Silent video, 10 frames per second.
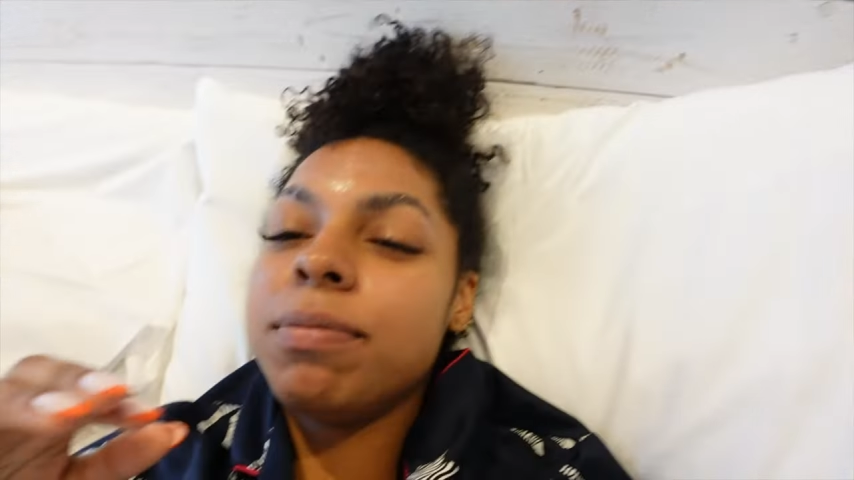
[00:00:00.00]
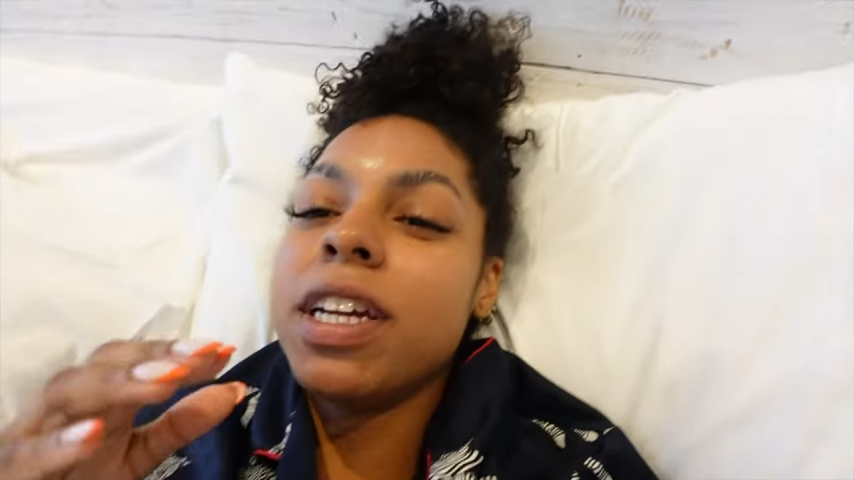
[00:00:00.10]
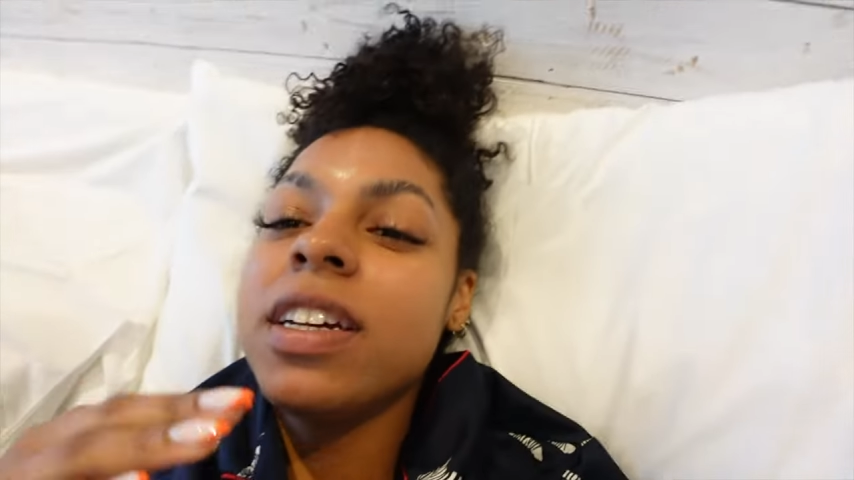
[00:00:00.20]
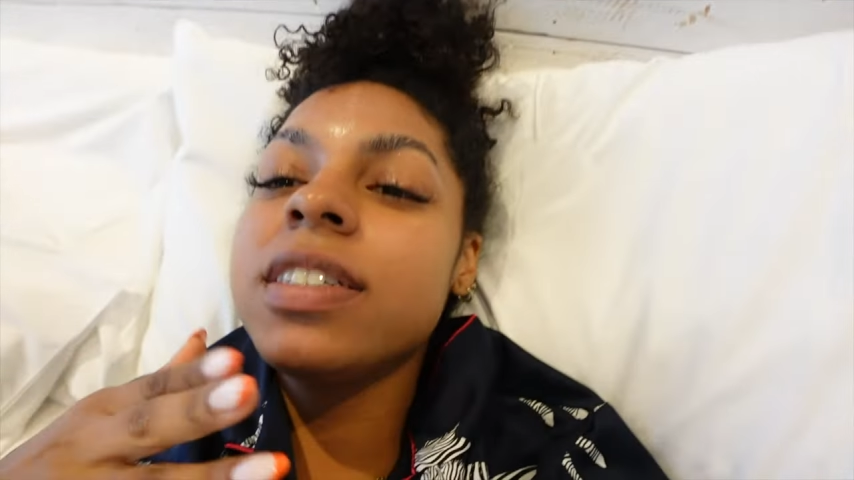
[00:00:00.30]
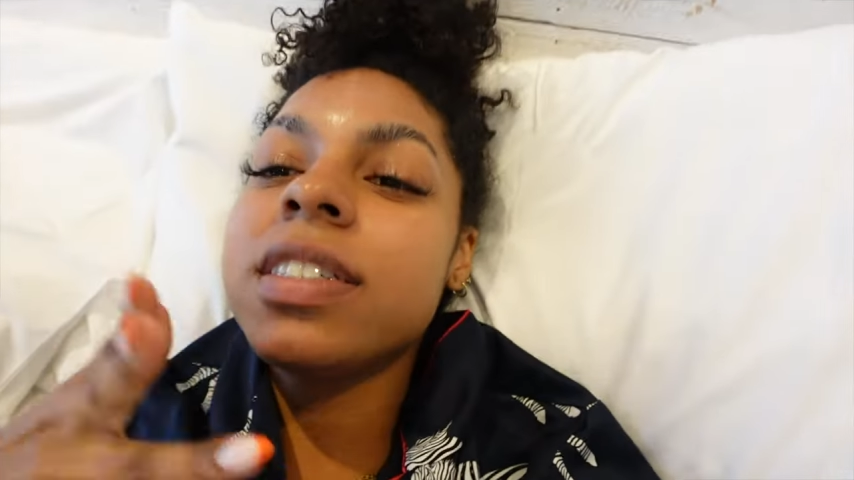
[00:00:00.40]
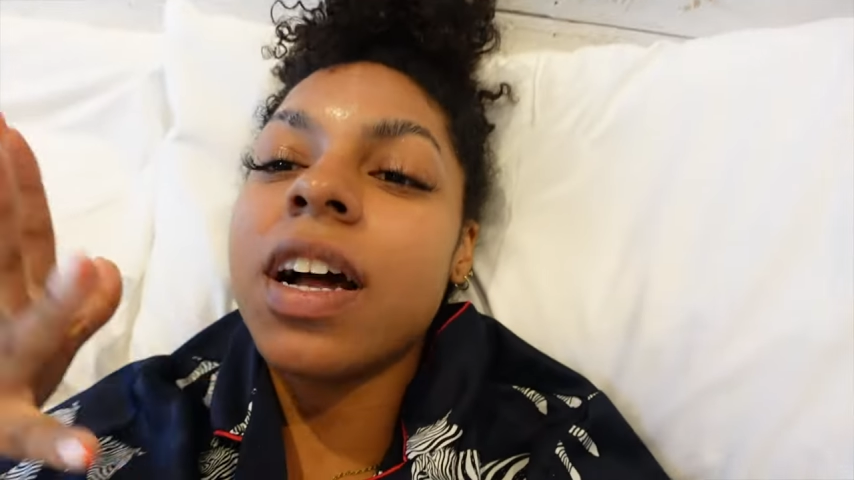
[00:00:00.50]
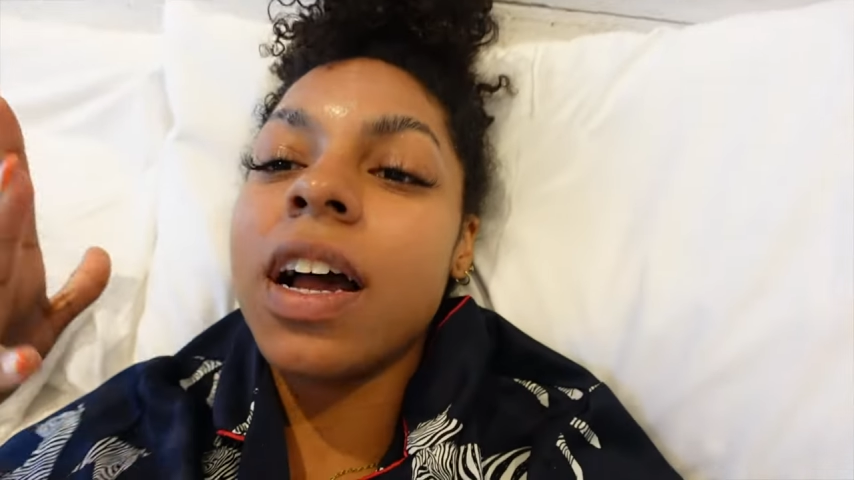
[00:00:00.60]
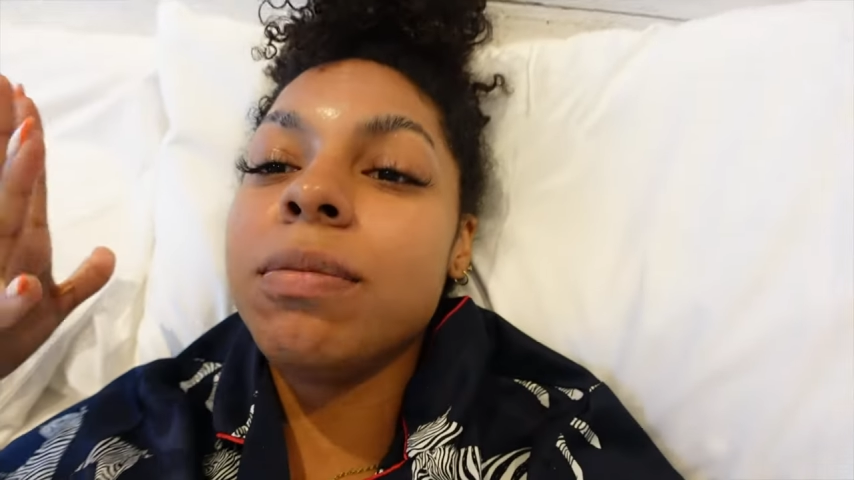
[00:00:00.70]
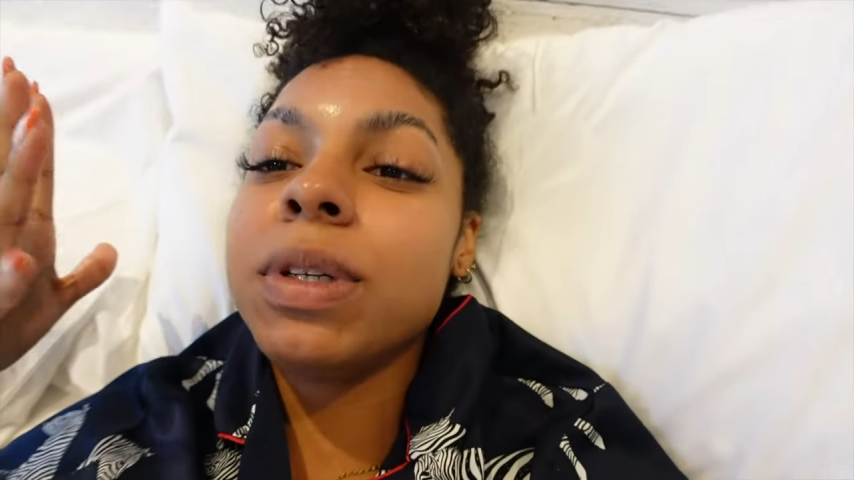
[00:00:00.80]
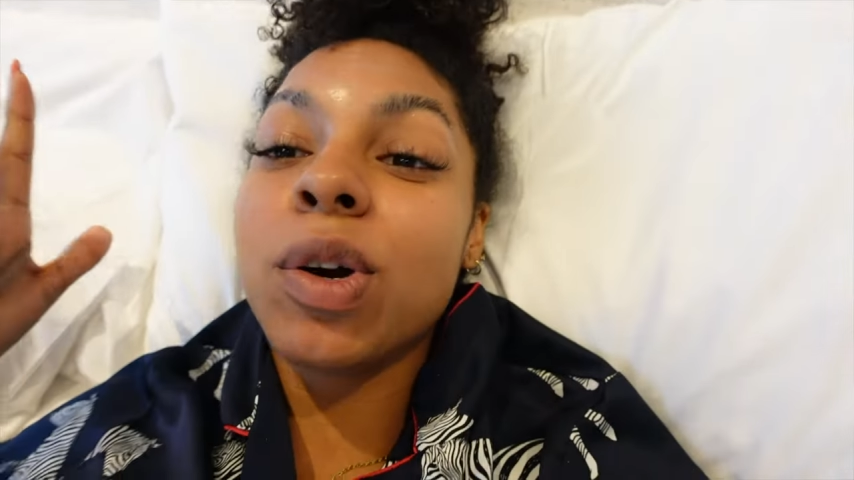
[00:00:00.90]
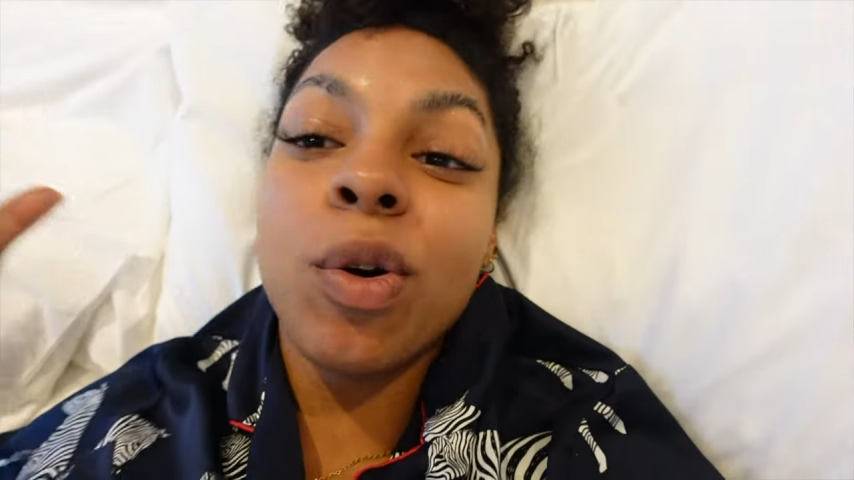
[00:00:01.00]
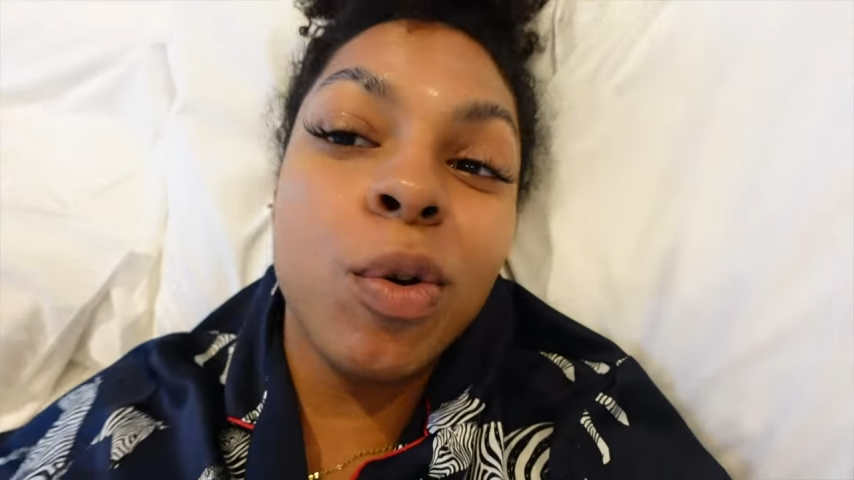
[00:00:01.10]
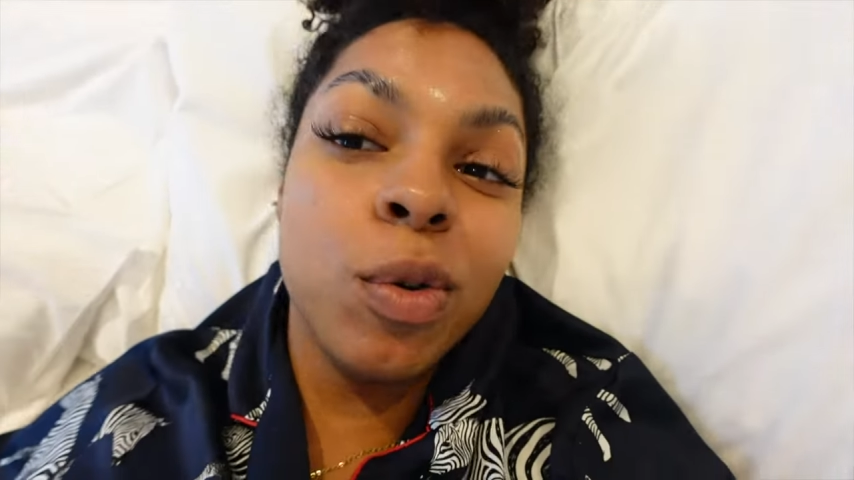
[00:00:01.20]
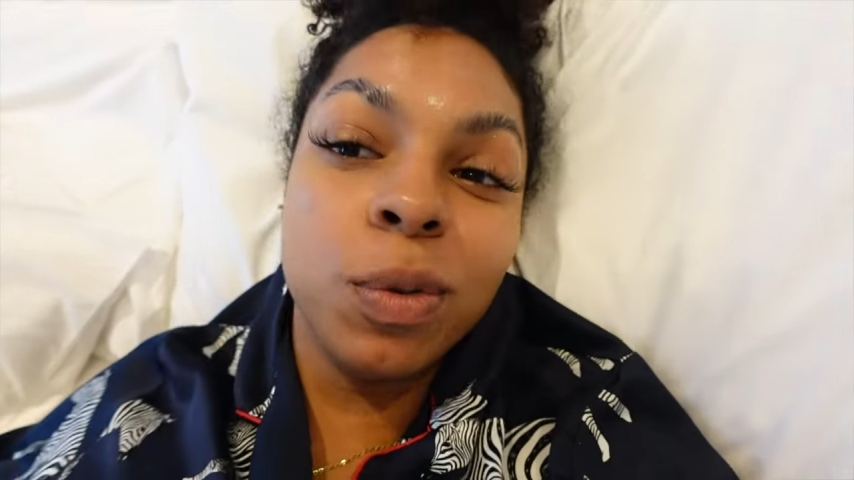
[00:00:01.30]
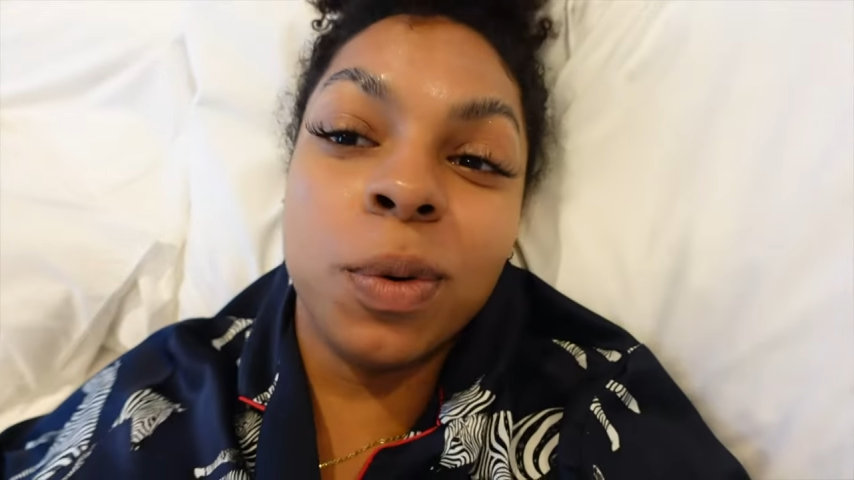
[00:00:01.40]
because I'm in
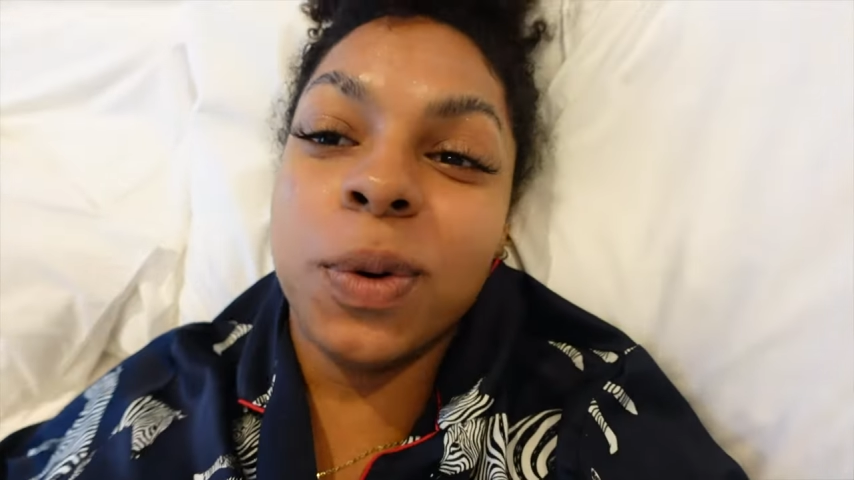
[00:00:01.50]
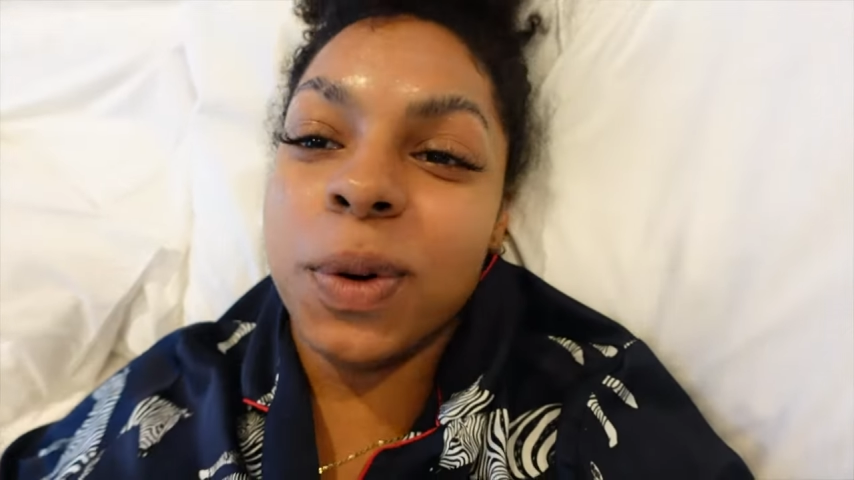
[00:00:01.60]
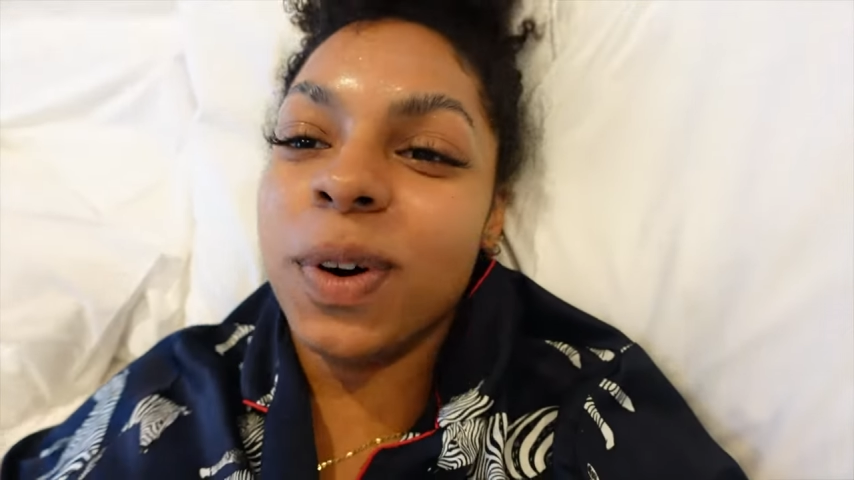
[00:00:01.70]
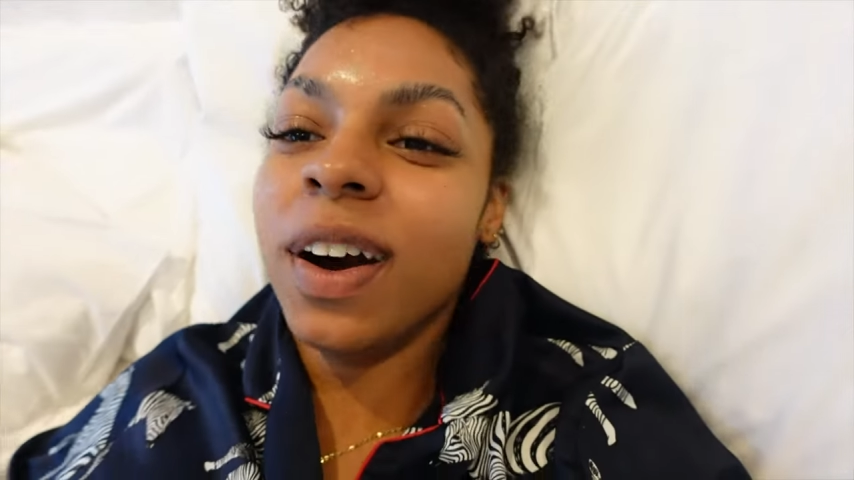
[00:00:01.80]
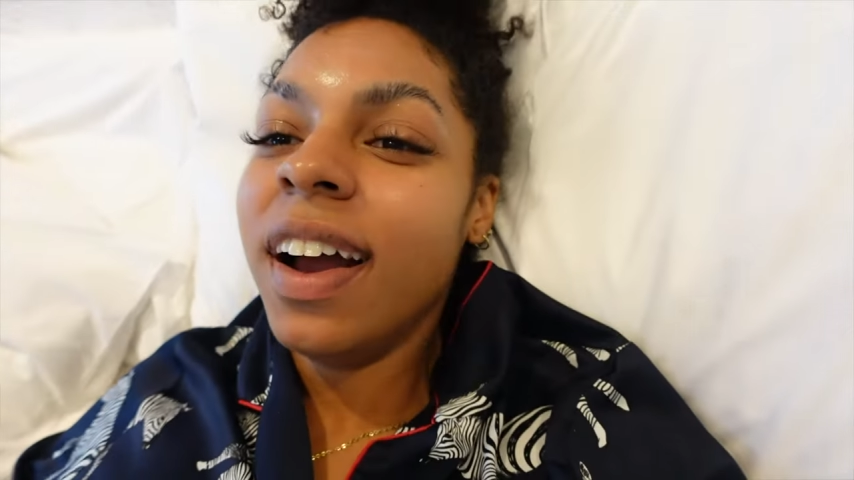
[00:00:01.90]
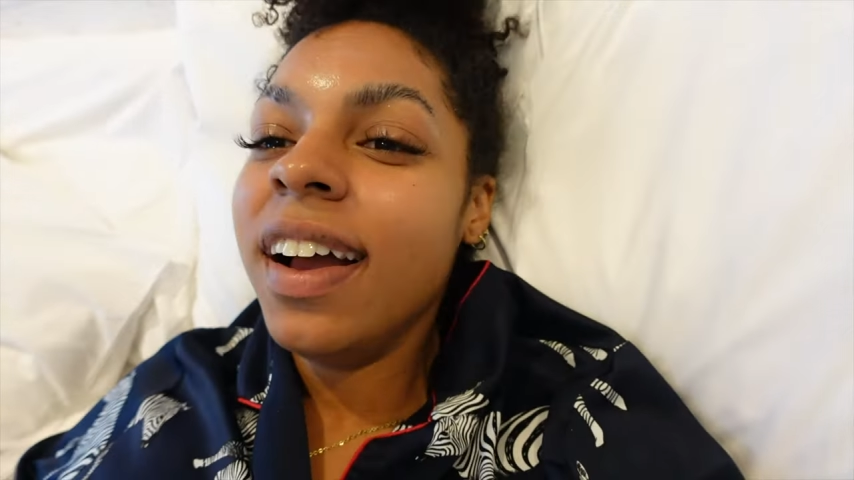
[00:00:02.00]
Cornwall.